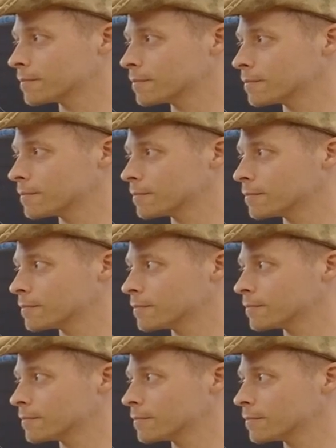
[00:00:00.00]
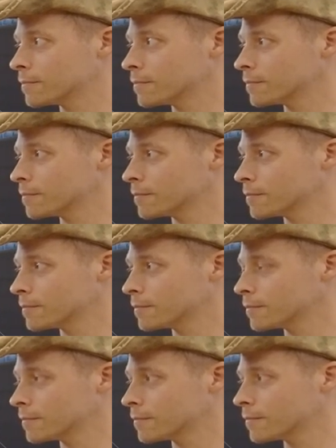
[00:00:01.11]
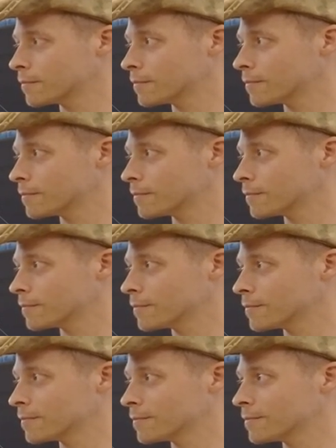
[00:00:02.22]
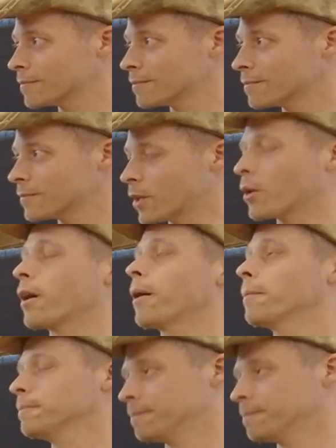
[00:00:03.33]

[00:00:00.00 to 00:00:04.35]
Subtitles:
The person shown says nothing.